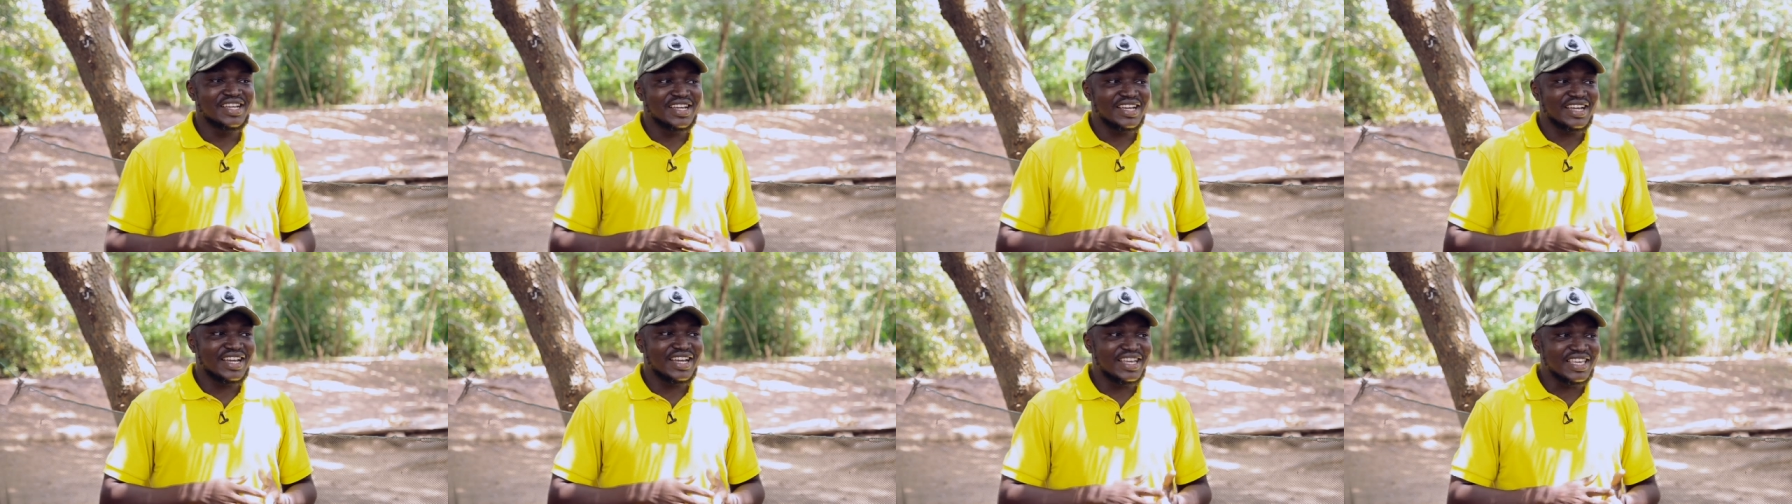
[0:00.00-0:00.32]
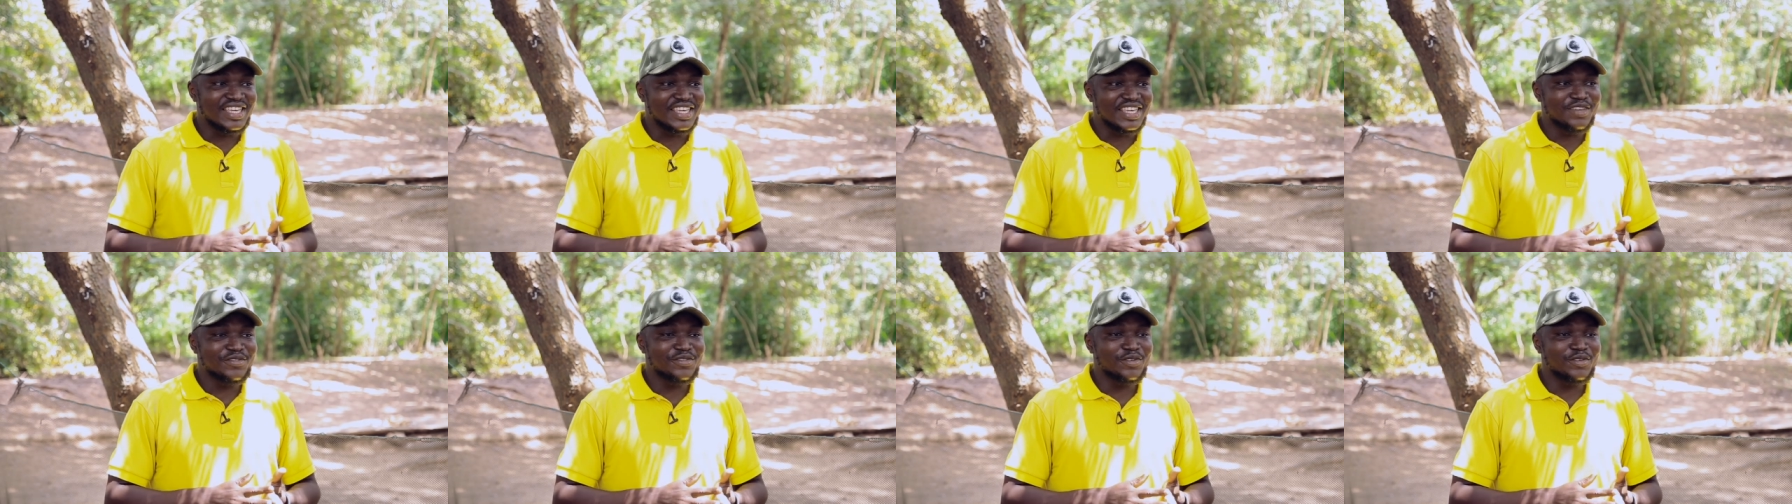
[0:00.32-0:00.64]

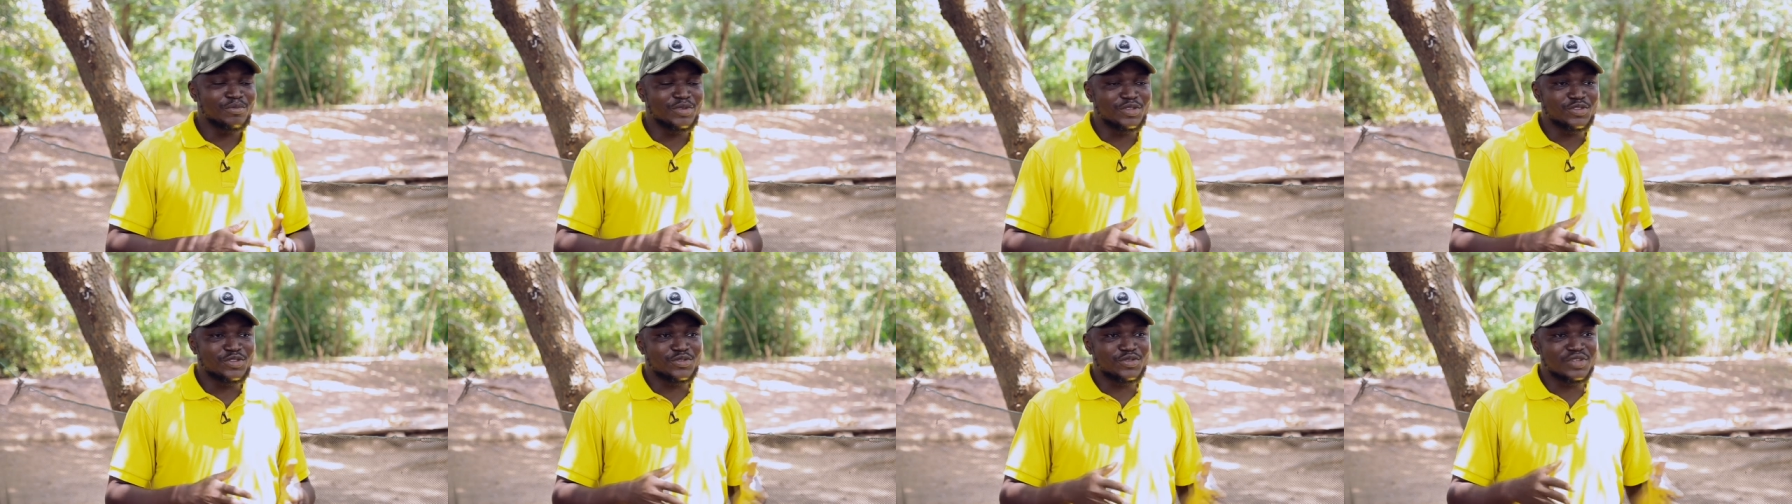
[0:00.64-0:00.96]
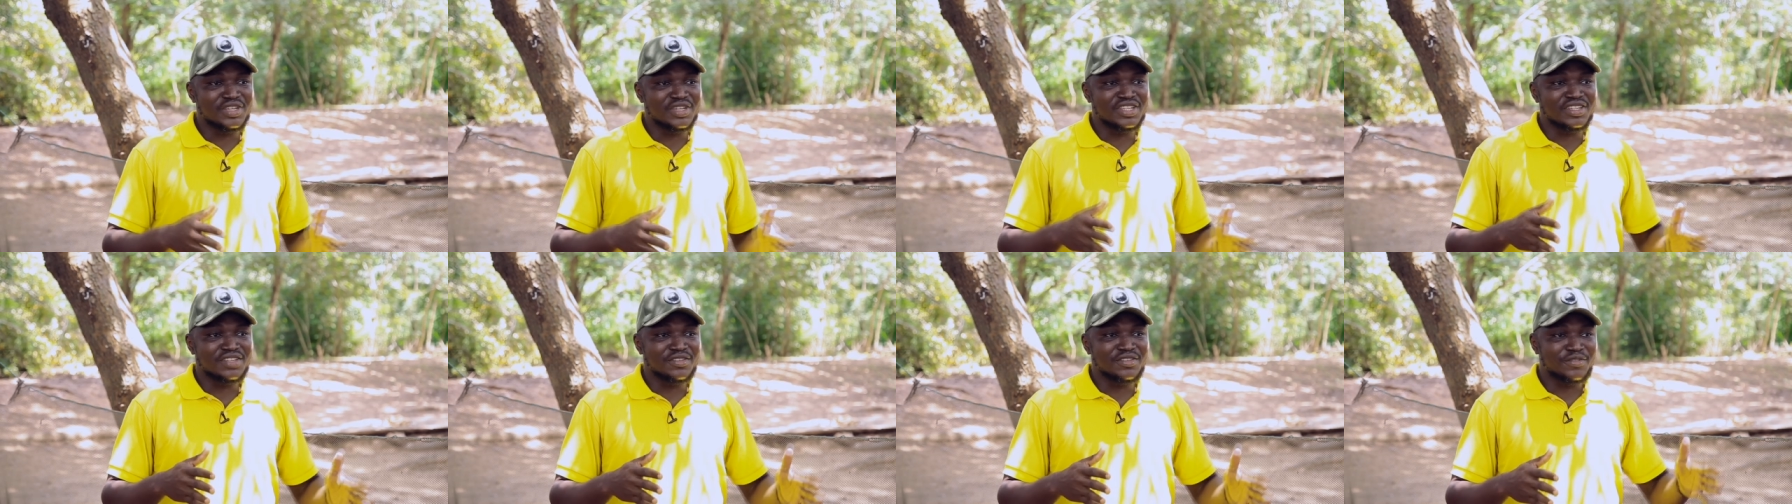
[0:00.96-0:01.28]
can give you
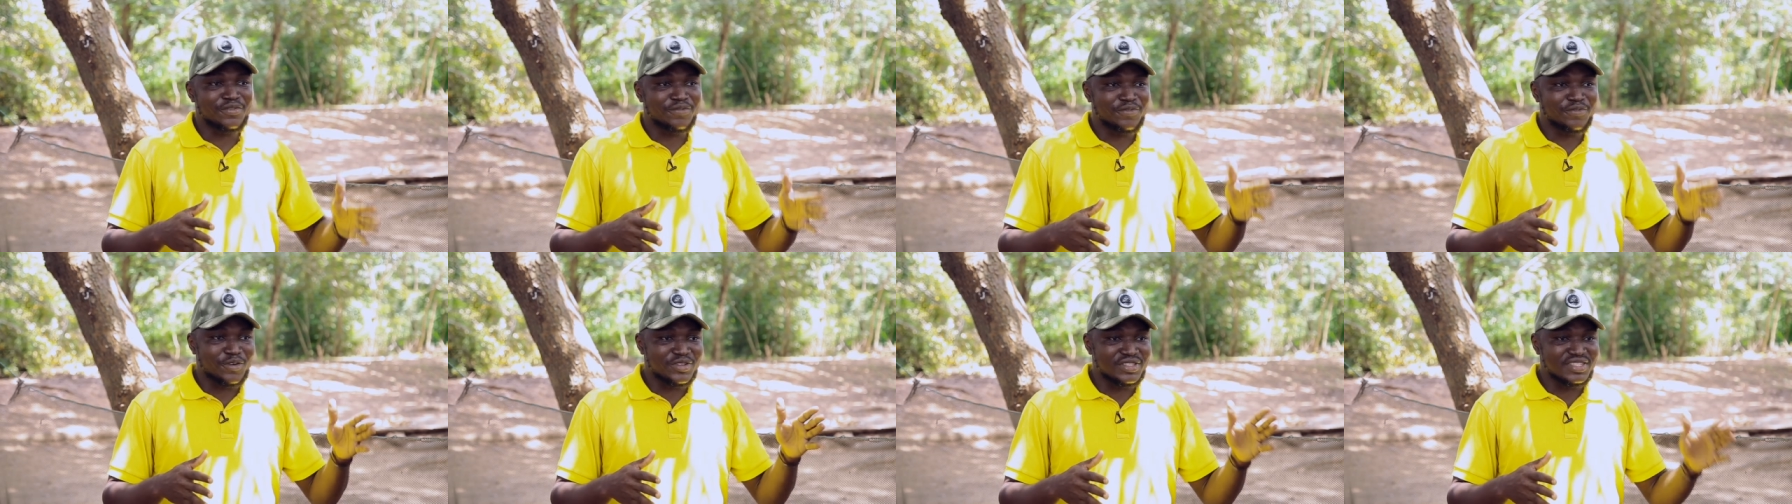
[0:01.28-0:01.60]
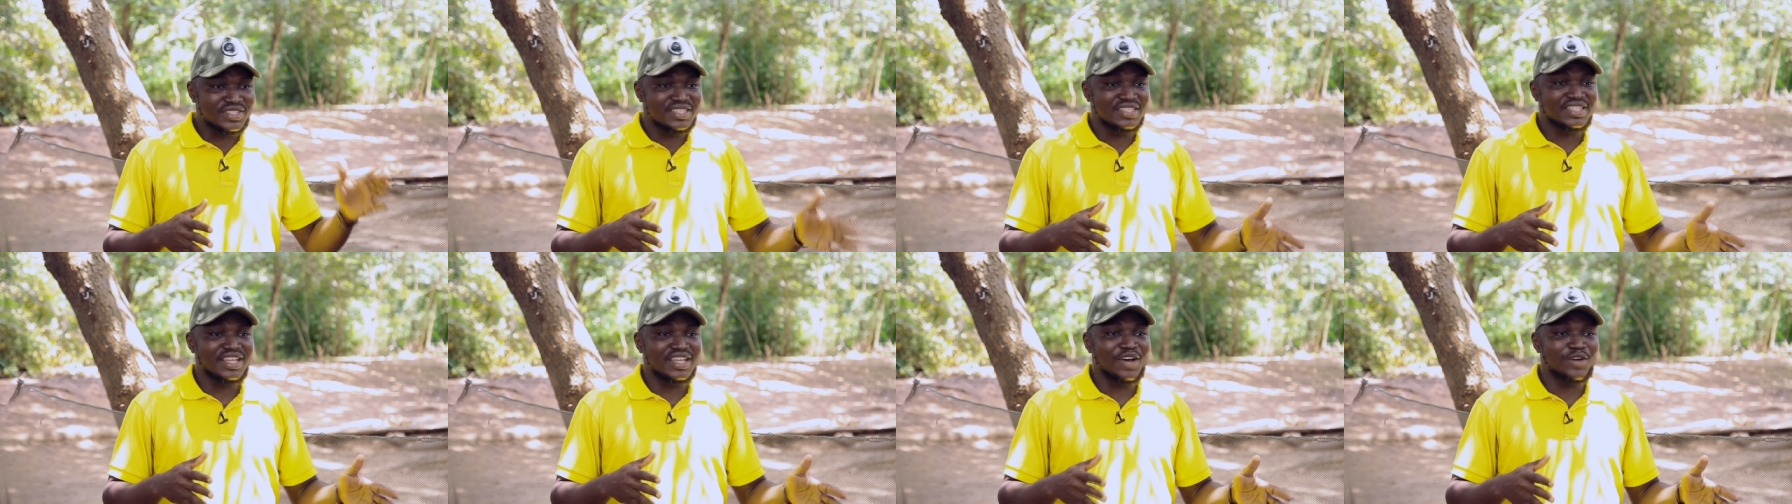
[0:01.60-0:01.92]
between
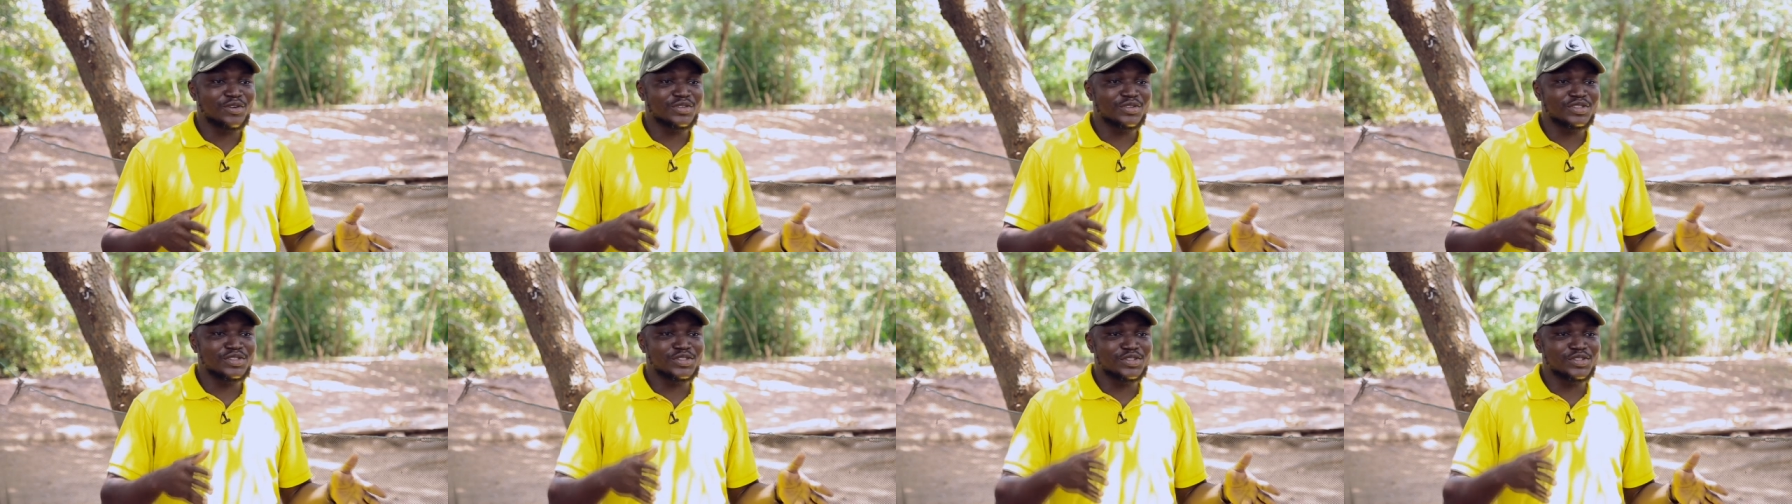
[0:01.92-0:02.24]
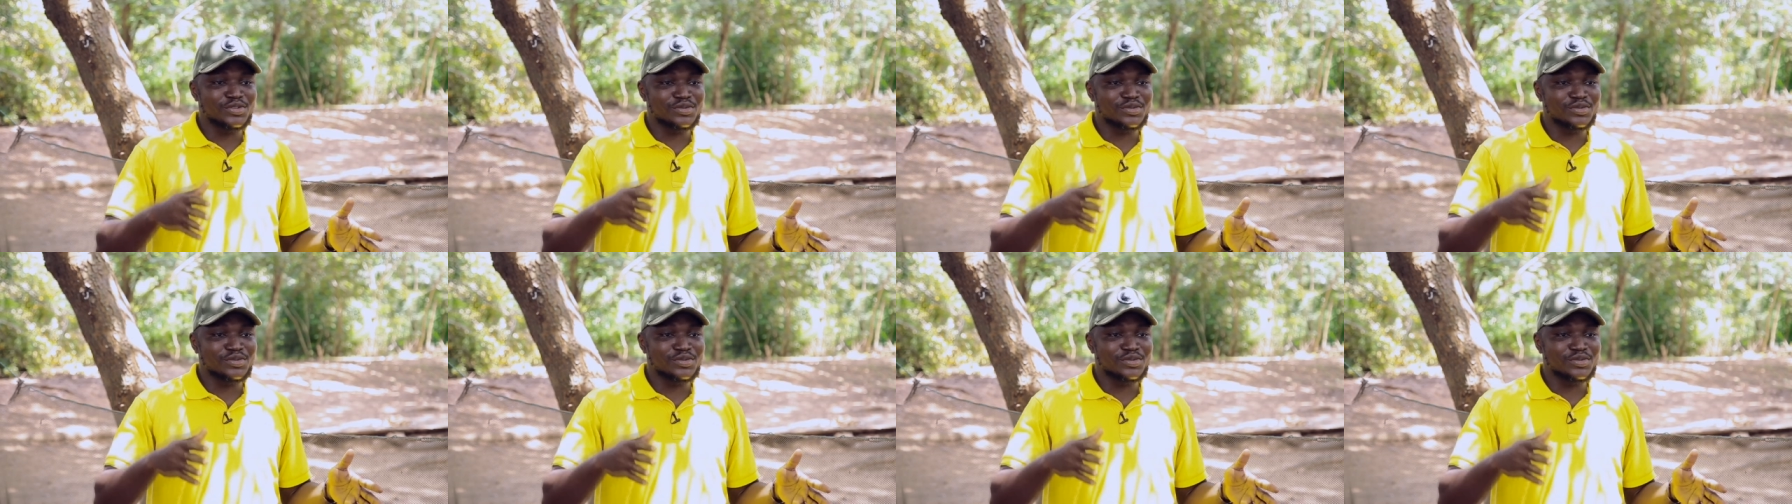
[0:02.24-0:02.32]
40,000